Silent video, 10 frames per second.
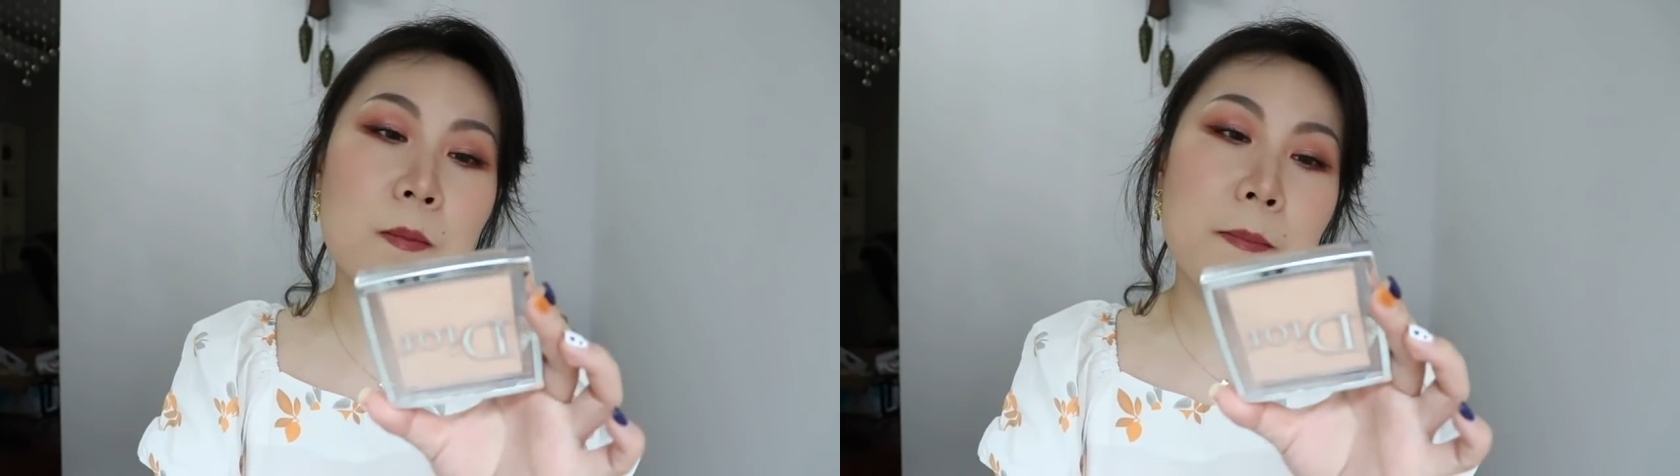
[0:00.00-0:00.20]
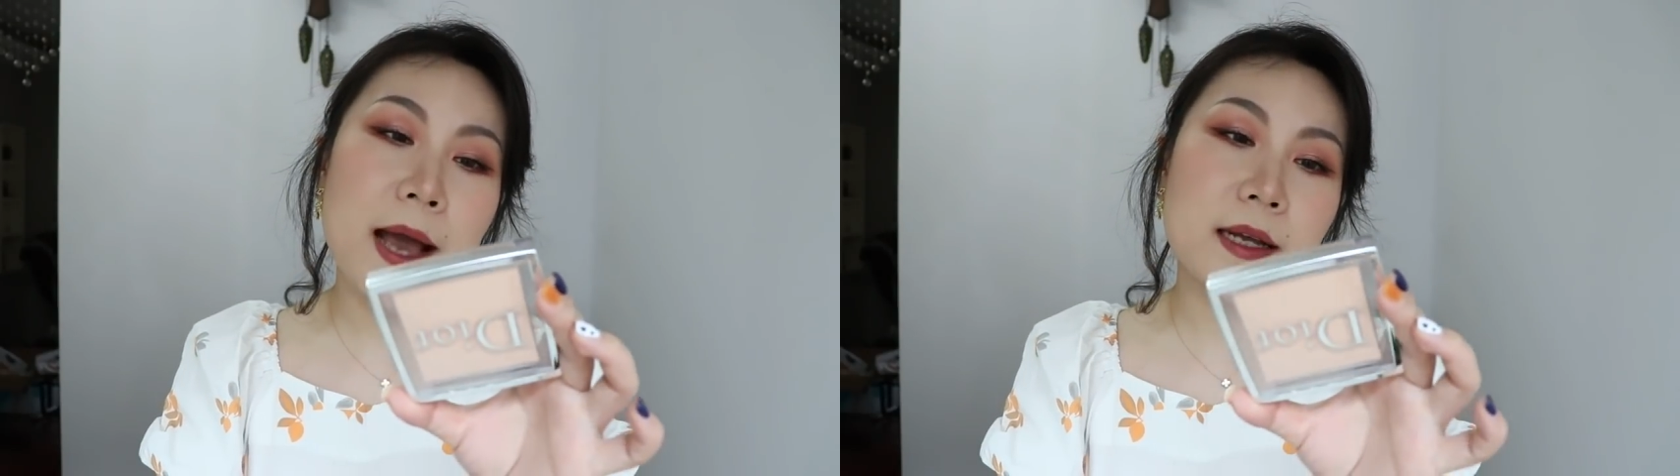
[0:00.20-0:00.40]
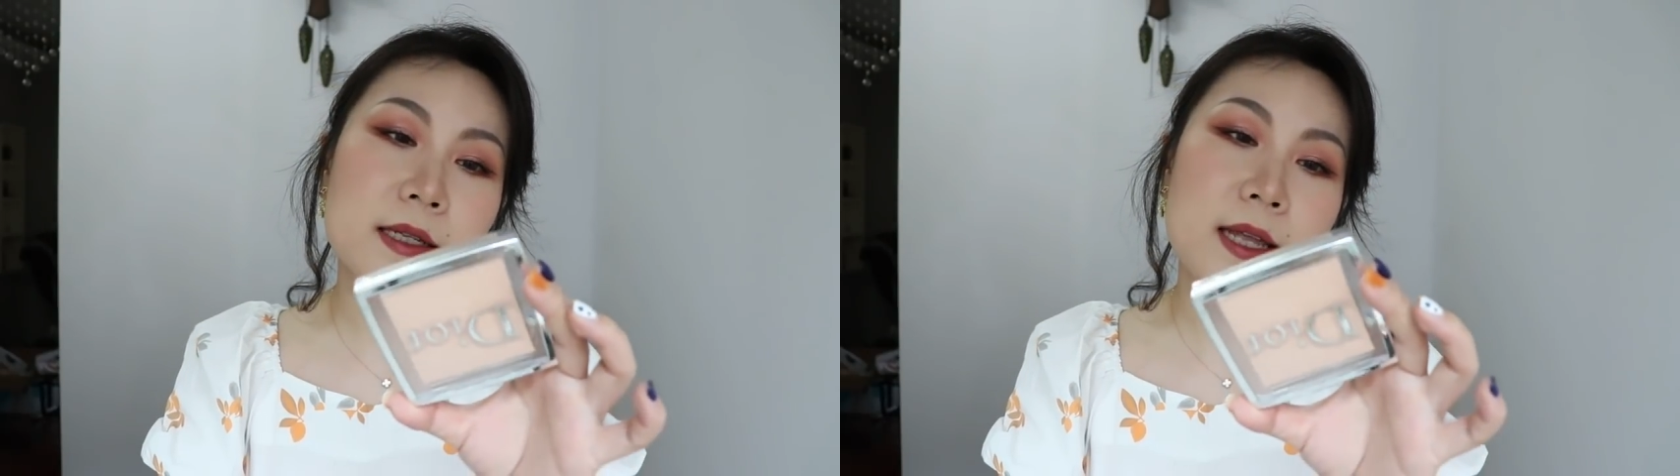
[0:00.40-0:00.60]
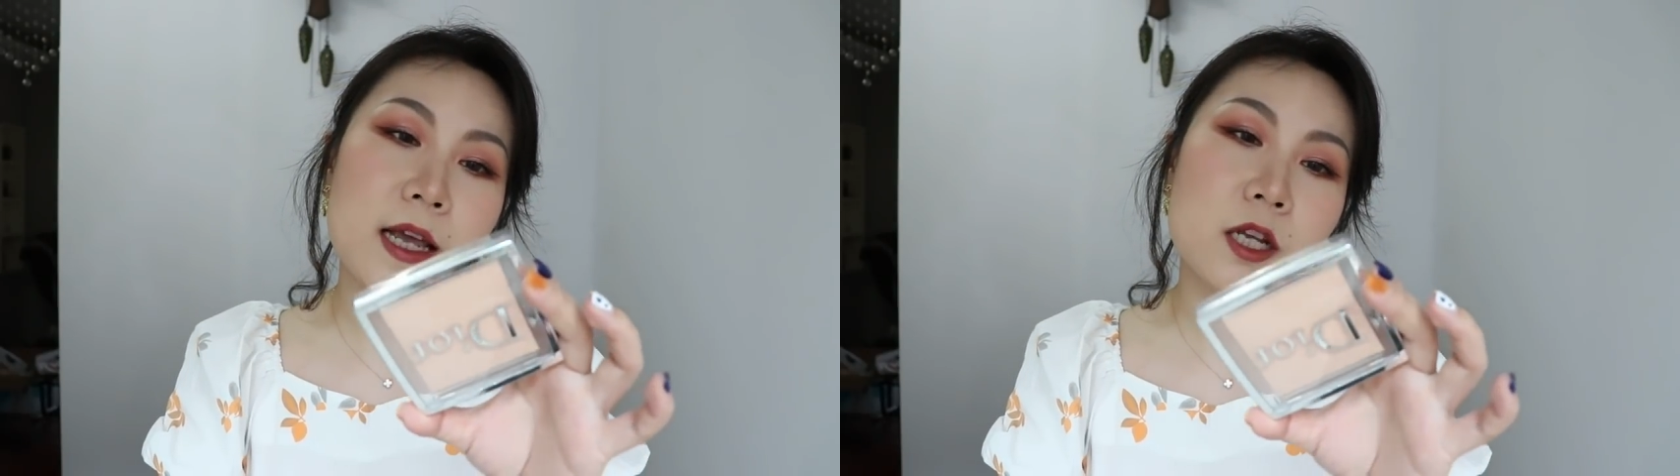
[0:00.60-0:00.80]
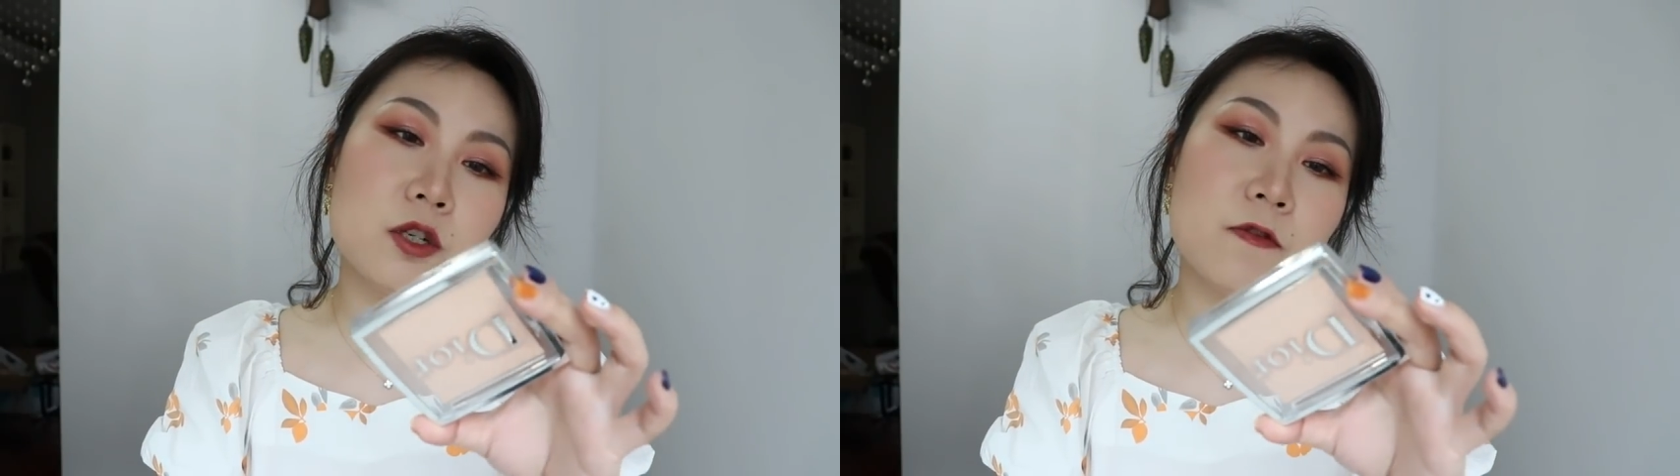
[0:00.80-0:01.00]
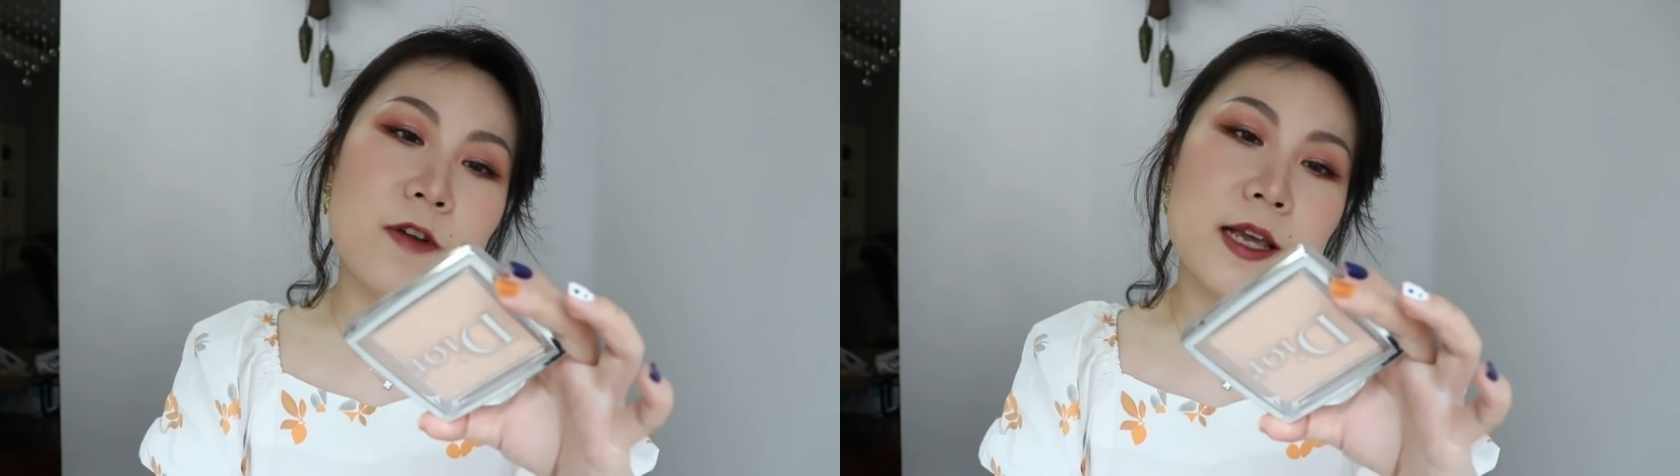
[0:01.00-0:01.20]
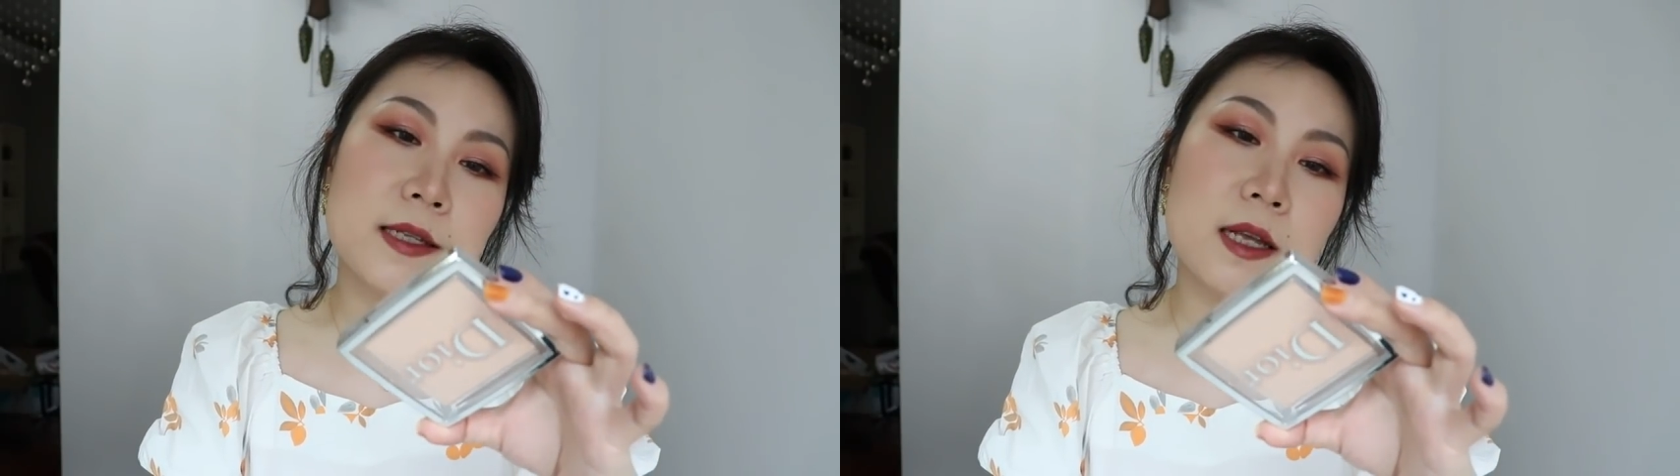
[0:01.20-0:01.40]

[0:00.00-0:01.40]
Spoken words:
Backstage Face